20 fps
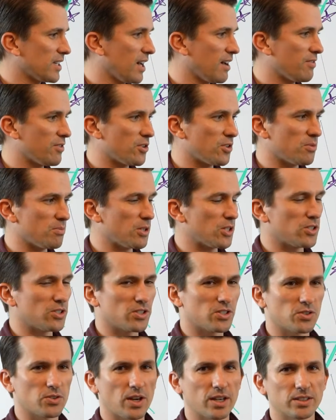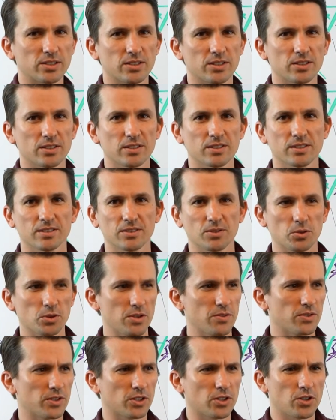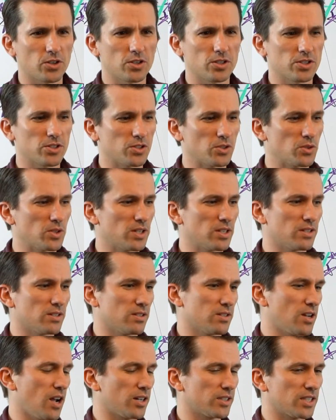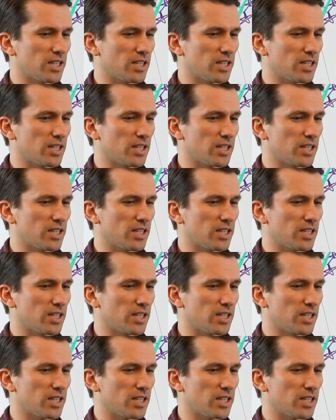Have your admissions director or even a current student talk